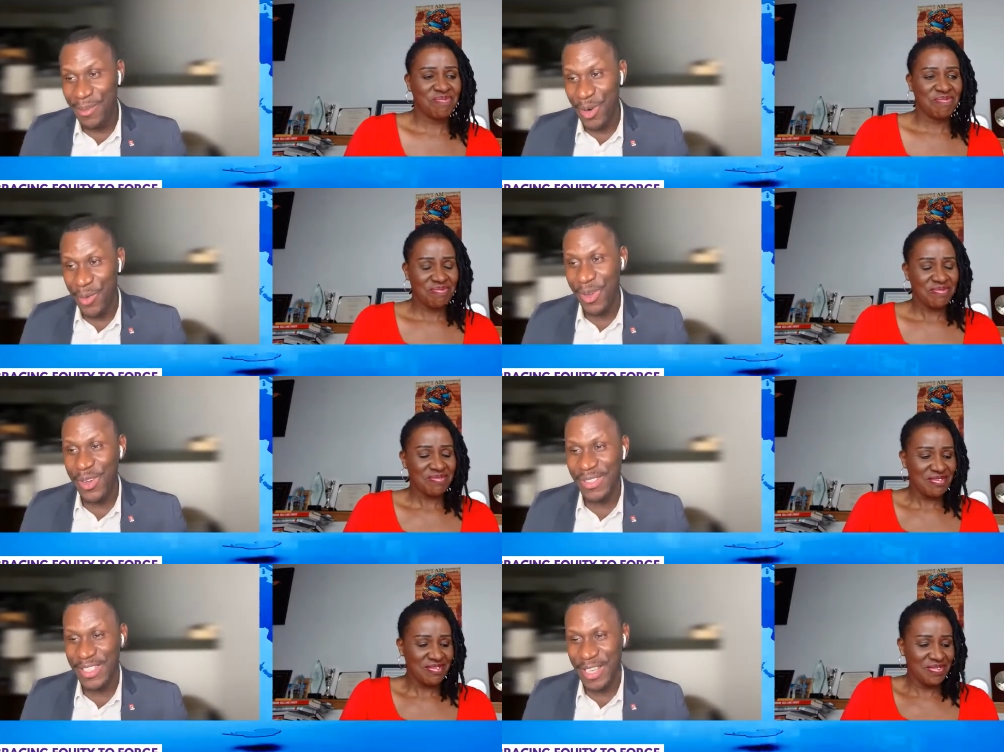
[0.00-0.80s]
Speaker 1: get a book, we're
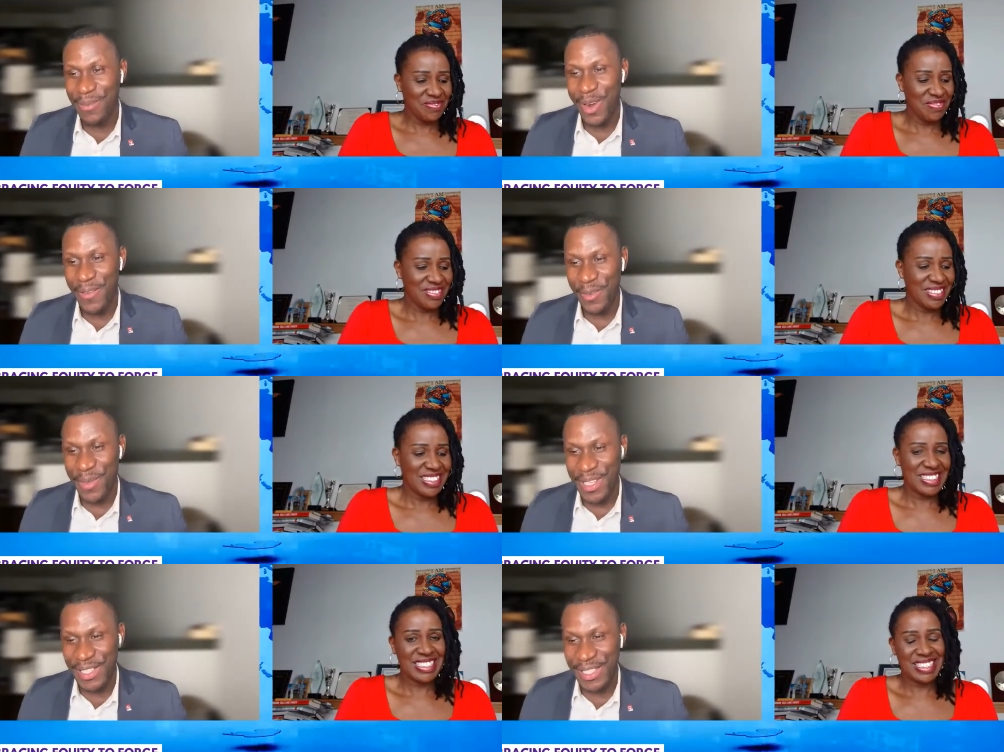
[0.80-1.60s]
going to share more
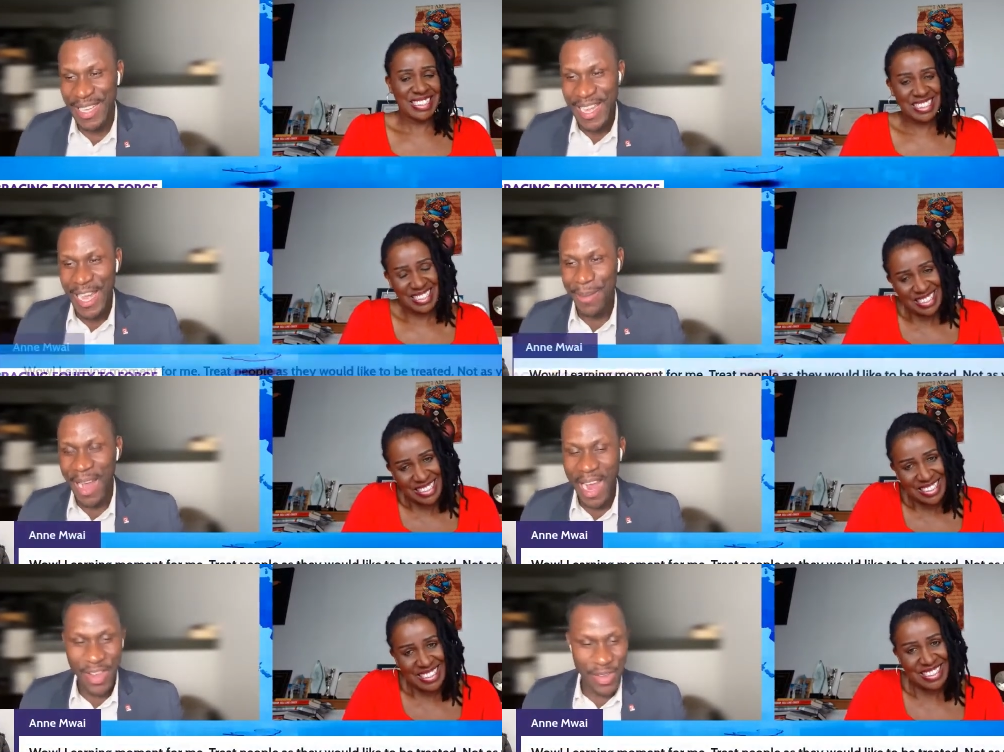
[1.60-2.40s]
information
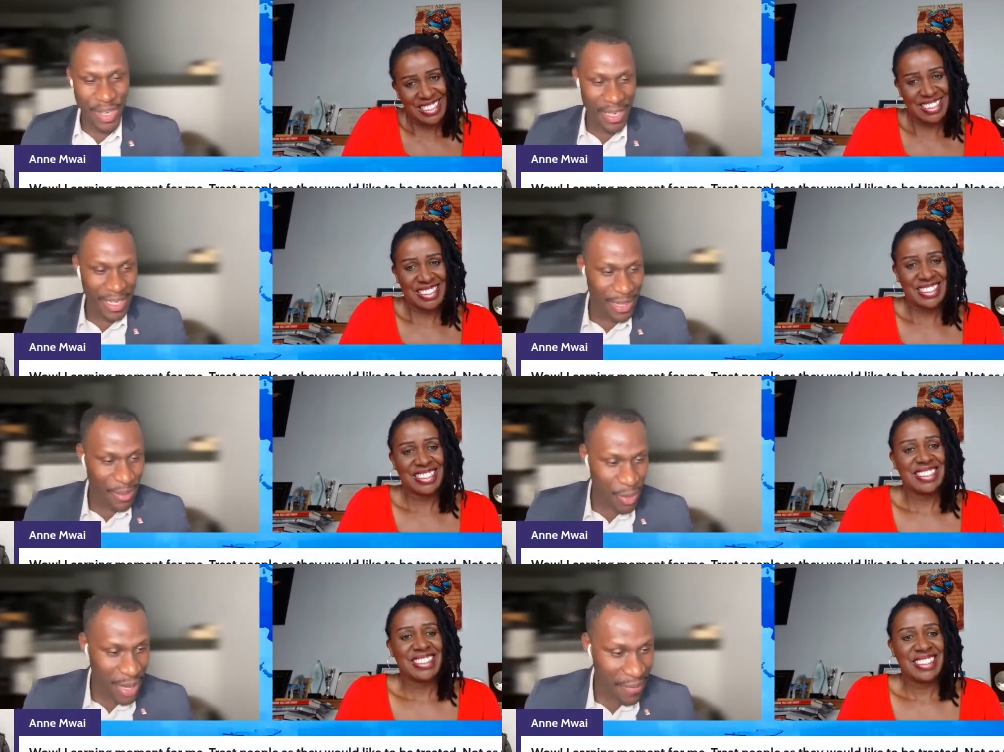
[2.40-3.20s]
about how you can
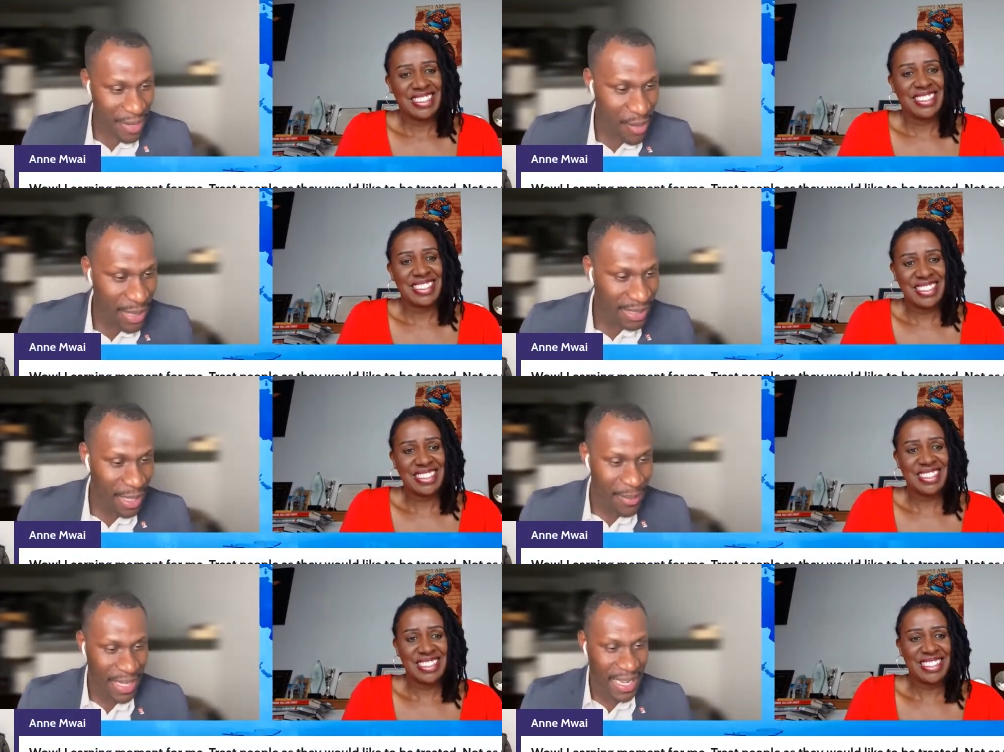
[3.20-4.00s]
get a book. We have a
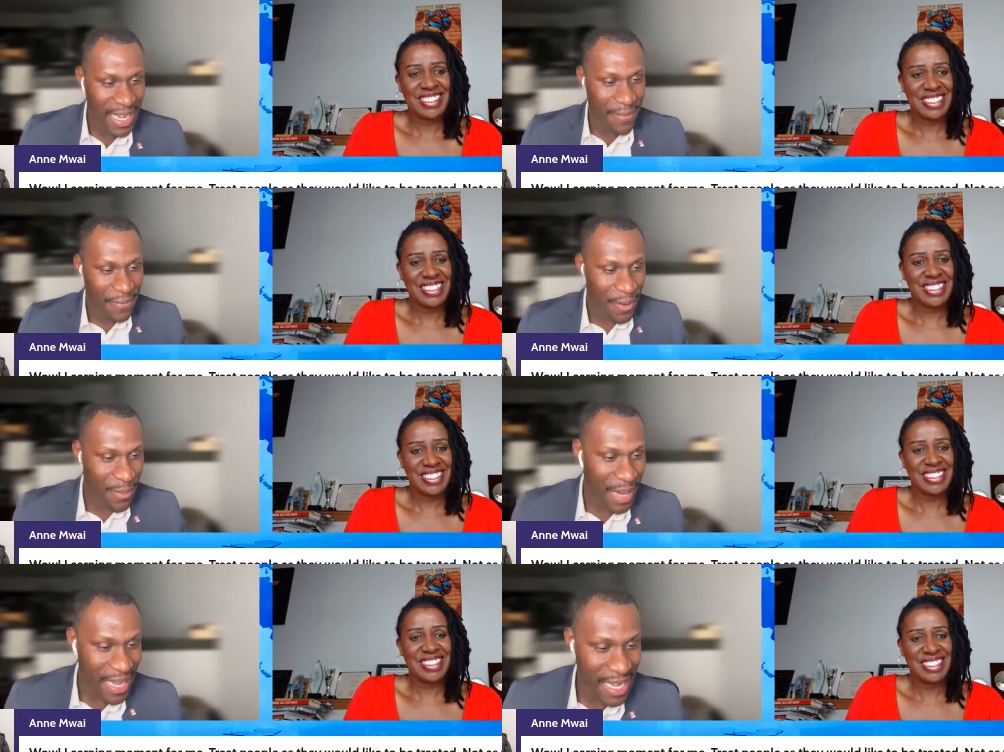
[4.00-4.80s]
comment coming in
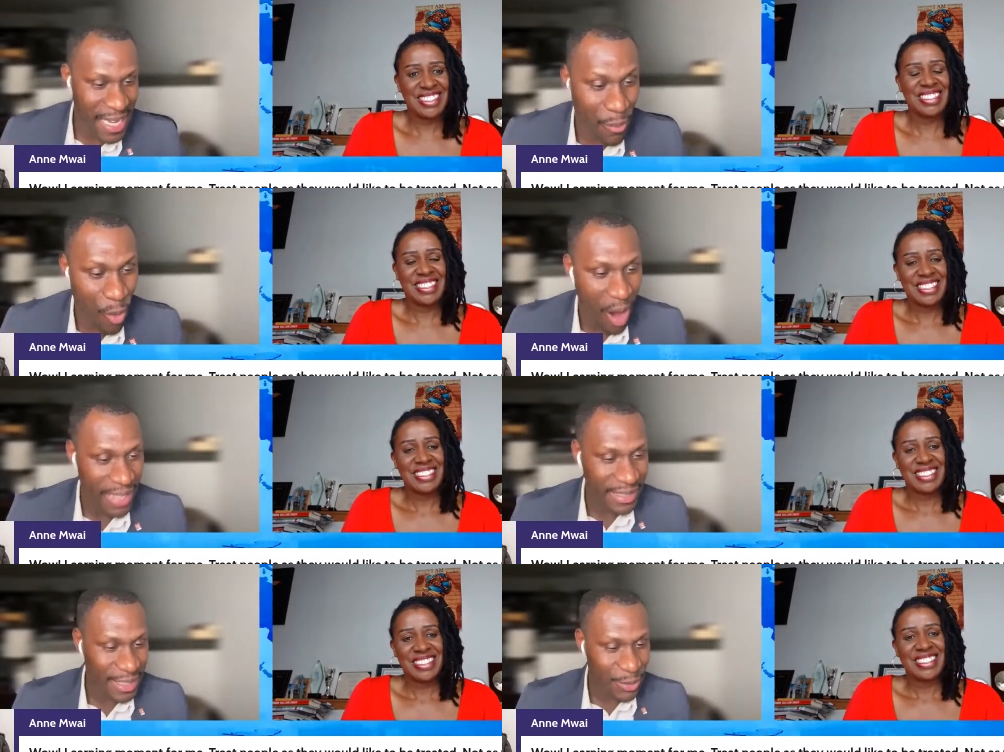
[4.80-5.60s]
from Annie
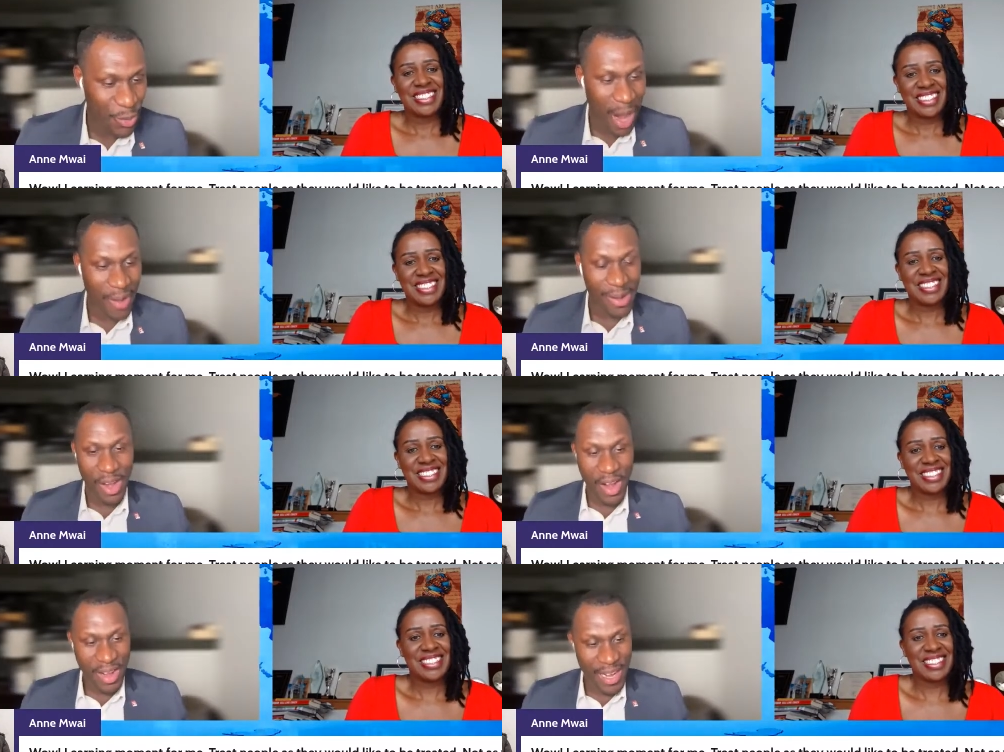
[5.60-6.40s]
Imwa. It says, Wow,
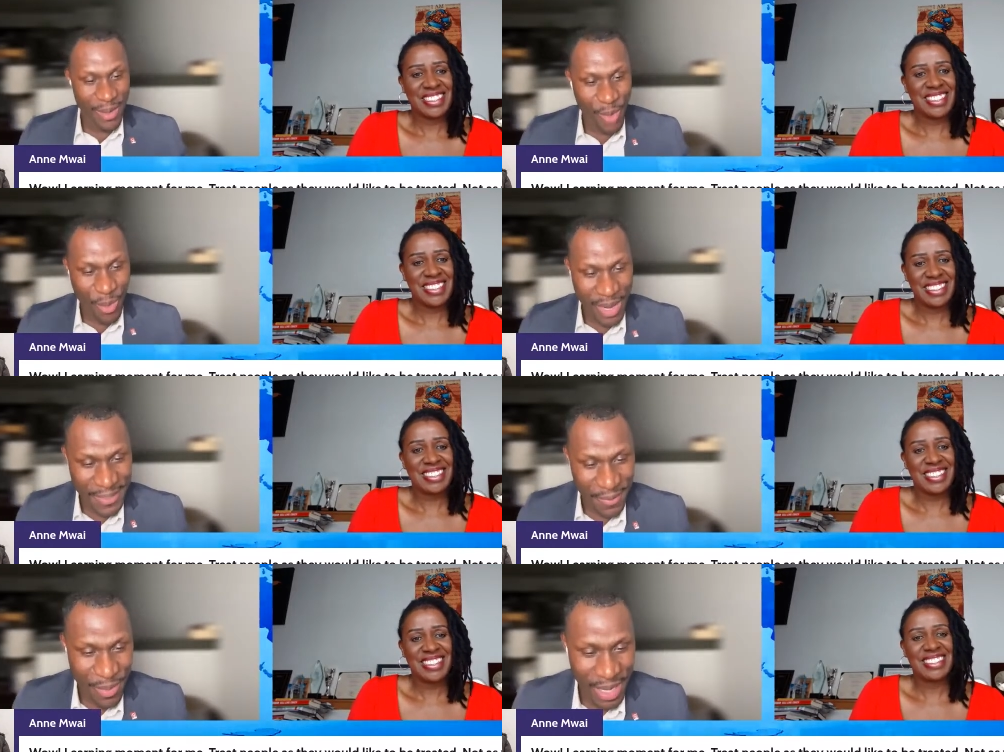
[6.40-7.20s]
learning
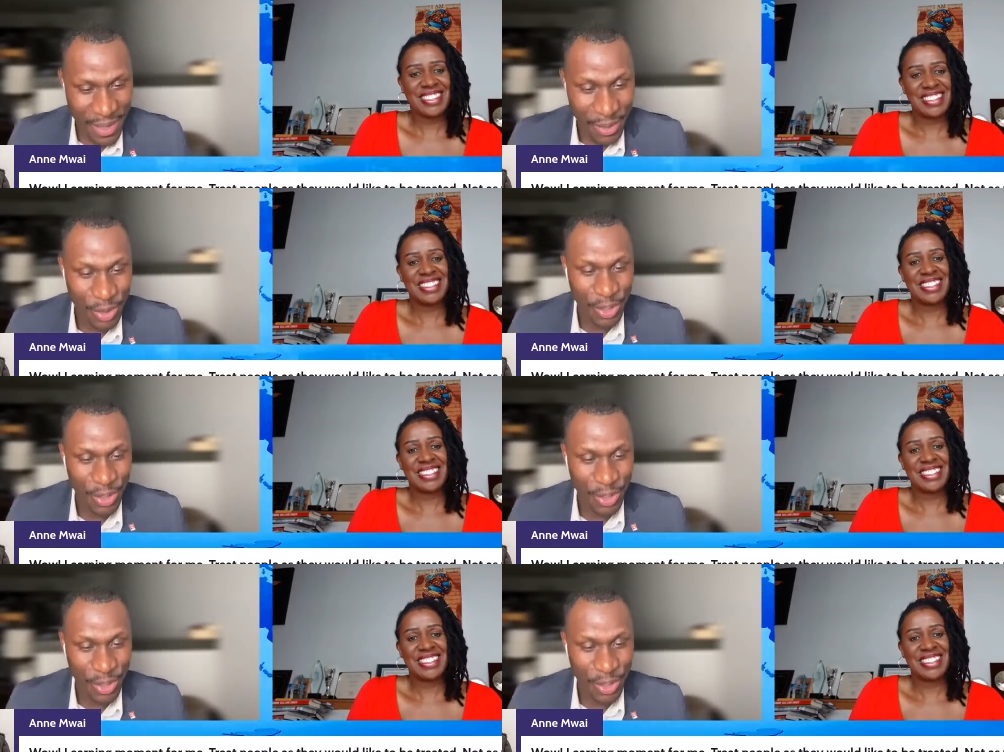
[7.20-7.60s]
moments for me.